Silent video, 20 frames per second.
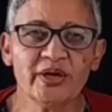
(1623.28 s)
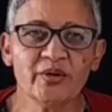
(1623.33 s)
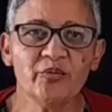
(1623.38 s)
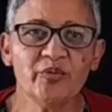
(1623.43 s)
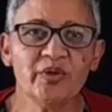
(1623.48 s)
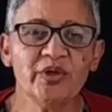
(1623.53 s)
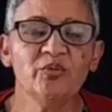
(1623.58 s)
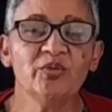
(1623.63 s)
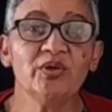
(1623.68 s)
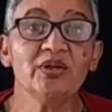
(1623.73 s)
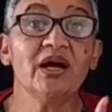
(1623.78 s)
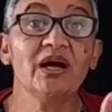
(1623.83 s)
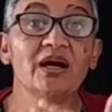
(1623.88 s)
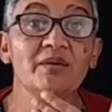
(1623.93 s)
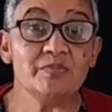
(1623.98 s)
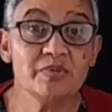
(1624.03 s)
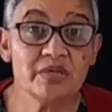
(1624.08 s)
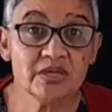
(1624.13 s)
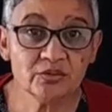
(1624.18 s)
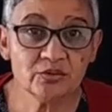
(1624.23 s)
we will
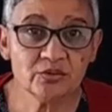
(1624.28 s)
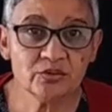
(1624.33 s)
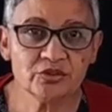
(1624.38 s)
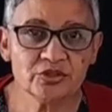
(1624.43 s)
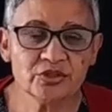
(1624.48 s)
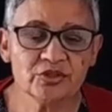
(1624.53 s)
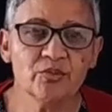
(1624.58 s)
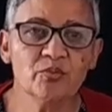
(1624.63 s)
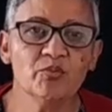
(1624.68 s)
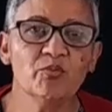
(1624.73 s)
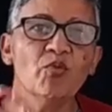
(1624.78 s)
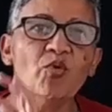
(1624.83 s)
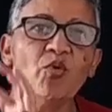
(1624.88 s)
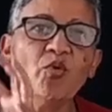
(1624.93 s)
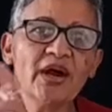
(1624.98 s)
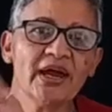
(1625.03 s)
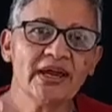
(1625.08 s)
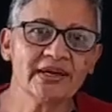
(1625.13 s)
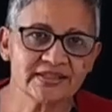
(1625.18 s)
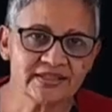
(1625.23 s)
upload
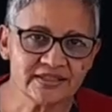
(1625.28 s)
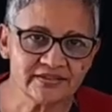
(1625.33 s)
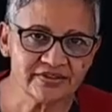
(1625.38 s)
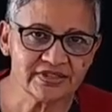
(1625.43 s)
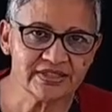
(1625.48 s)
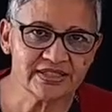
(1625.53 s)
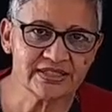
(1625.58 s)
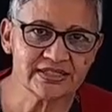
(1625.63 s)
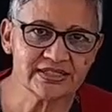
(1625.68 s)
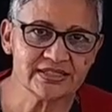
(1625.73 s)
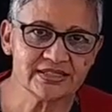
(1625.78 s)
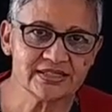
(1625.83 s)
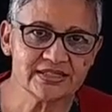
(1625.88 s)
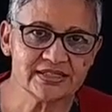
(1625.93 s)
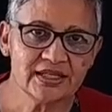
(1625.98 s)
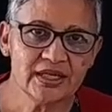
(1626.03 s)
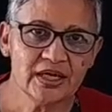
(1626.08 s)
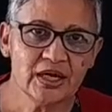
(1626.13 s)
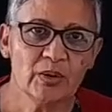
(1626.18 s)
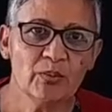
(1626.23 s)
more activities,
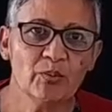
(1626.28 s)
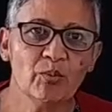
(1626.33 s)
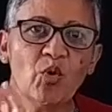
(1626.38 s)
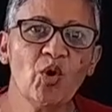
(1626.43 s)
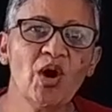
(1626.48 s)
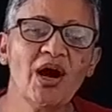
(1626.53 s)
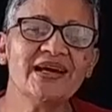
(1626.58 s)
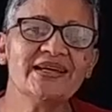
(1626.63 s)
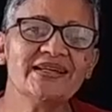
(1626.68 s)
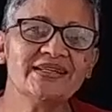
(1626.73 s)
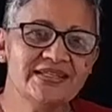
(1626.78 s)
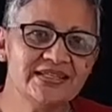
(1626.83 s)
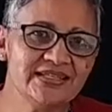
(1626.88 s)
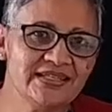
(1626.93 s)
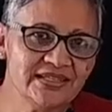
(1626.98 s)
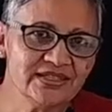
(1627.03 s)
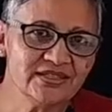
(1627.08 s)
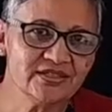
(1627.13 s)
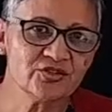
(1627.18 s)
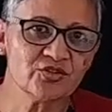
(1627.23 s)
more
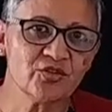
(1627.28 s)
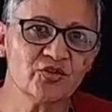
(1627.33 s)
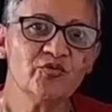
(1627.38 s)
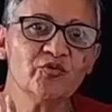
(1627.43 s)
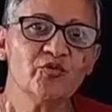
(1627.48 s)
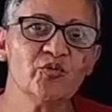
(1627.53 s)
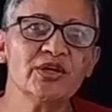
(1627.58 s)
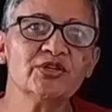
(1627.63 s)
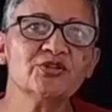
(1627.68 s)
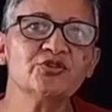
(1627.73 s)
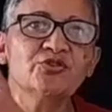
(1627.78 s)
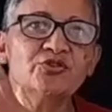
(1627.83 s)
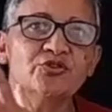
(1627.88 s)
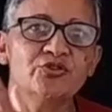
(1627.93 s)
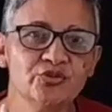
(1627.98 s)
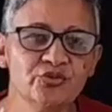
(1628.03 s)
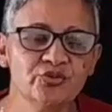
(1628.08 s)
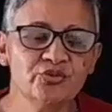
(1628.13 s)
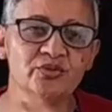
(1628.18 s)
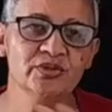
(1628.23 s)
ideas of what to
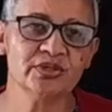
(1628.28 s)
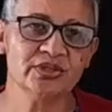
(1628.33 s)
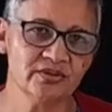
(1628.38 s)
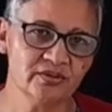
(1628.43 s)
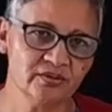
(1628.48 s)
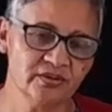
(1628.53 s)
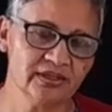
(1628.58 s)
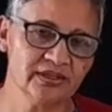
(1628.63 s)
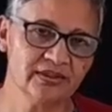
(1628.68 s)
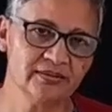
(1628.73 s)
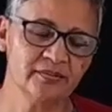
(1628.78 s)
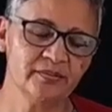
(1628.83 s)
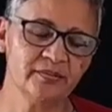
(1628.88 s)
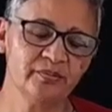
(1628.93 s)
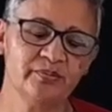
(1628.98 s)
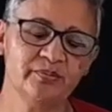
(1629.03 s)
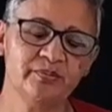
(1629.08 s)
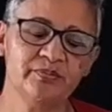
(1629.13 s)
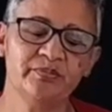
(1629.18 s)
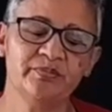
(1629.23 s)
do with the
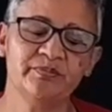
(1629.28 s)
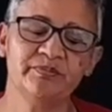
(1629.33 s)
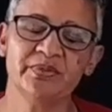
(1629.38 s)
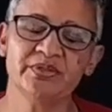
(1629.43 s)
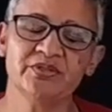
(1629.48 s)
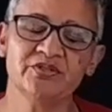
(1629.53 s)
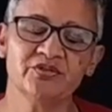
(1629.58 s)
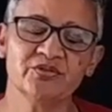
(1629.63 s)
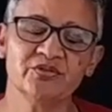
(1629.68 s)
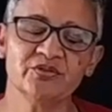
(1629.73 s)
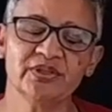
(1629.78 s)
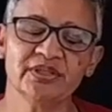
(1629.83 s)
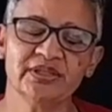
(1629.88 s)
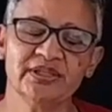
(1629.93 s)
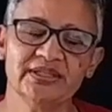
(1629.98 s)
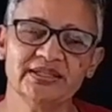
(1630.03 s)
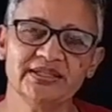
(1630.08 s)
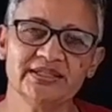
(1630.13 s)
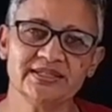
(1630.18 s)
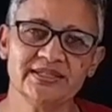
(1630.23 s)
Bazoo
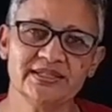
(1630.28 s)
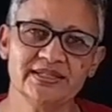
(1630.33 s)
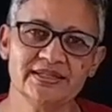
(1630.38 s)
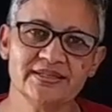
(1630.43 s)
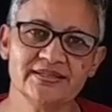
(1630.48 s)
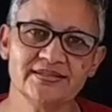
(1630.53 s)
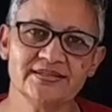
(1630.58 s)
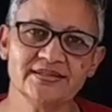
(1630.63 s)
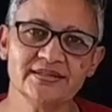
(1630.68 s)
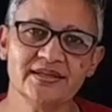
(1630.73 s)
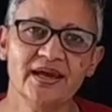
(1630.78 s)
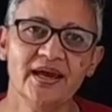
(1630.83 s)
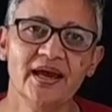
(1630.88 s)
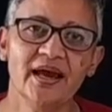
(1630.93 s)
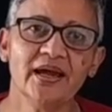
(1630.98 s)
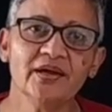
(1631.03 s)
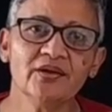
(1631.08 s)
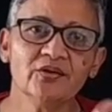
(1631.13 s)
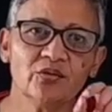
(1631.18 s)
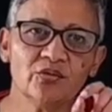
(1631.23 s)
reading series.
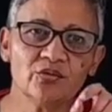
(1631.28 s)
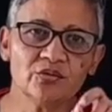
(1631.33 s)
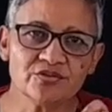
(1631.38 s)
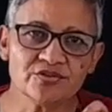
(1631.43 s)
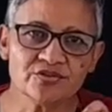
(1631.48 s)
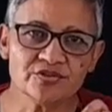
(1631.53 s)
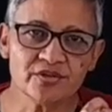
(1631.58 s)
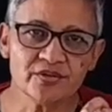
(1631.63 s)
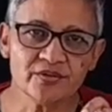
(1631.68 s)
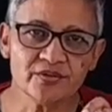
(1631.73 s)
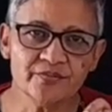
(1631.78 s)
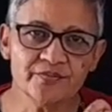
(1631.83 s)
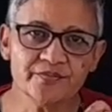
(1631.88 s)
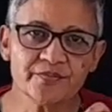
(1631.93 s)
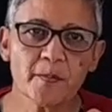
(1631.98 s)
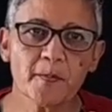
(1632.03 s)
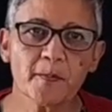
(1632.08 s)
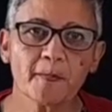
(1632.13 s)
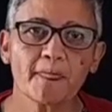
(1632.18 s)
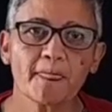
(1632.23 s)
And also,
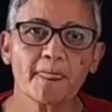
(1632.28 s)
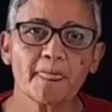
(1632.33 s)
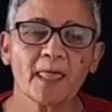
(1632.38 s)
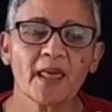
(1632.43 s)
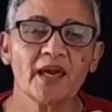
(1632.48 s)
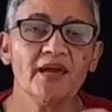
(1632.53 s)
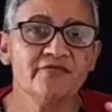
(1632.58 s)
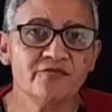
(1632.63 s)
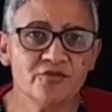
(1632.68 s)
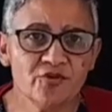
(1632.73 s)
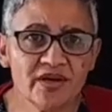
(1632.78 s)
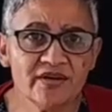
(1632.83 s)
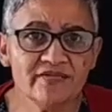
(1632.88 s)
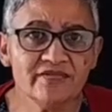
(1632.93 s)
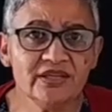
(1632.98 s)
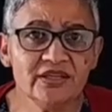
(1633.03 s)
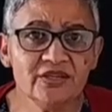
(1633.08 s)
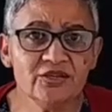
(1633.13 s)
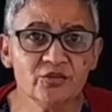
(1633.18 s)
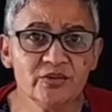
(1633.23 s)
if you have
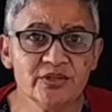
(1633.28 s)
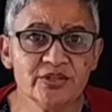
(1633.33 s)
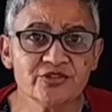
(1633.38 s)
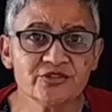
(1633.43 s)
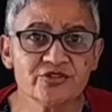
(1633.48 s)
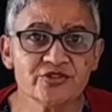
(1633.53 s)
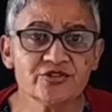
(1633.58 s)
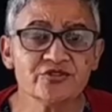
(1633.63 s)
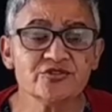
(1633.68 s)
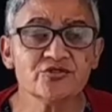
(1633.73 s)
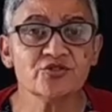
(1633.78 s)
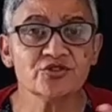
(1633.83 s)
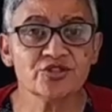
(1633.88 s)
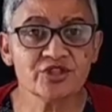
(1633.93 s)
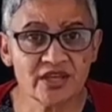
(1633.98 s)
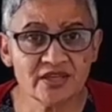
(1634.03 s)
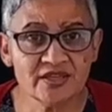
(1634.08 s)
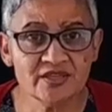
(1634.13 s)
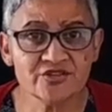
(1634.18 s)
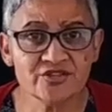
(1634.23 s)
any questions or
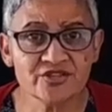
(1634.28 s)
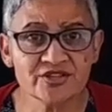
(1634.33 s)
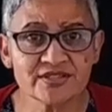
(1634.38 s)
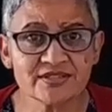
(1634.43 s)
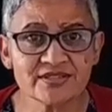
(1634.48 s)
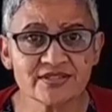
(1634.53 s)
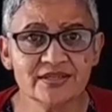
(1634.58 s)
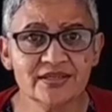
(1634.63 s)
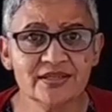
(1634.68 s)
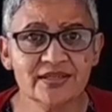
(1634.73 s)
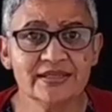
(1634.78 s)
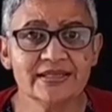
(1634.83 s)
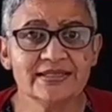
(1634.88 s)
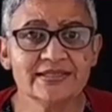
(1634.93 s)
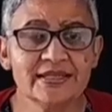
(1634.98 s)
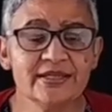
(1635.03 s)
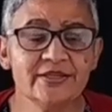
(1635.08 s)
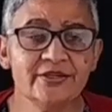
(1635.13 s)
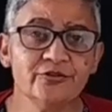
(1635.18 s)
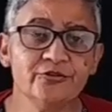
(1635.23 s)
challenges, let's
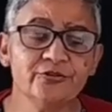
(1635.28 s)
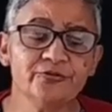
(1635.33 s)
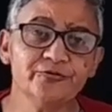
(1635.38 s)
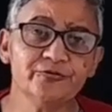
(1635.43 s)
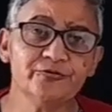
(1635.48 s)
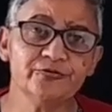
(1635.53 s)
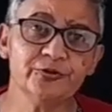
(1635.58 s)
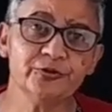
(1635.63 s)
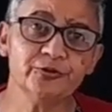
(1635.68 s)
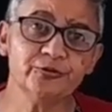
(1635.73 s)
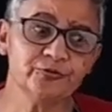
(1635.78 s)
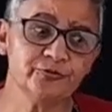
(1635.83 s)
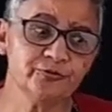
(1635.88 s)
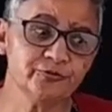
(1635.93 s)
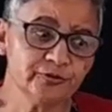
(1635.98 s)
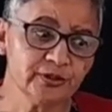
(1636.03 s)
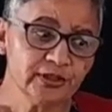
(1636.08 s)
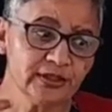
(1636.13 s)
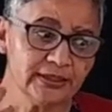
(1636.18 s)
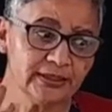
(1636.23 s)
say you've
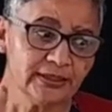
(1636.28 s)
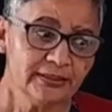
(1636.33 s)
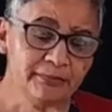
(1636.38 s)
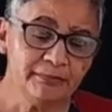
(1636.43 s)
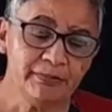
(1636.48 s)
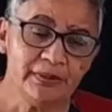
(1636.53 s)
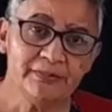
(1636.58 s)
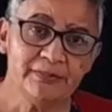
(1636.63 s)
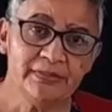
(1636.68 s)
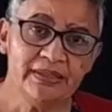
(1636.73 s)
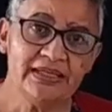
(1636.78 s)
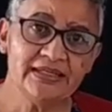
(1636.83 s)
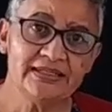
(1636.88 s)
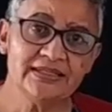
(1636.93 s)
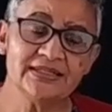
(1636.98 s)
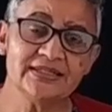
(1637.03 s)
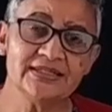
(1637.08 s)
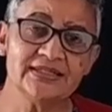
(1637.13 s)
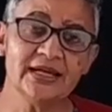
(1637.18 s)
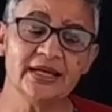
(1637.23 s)

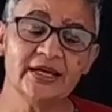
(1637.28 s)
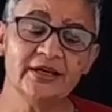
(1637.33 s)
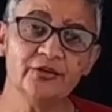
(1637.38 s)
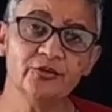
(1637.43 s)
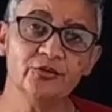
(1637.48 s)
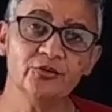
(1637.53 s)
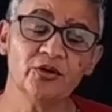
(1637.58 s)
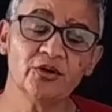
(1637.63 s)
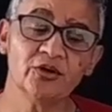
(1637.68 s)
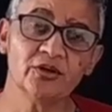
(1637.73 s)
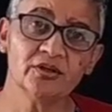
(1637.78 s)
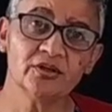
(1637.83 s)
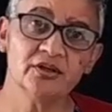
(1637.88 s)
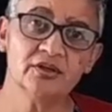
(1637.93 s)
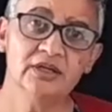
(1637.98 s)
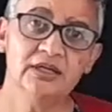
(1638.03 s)
implemented and you are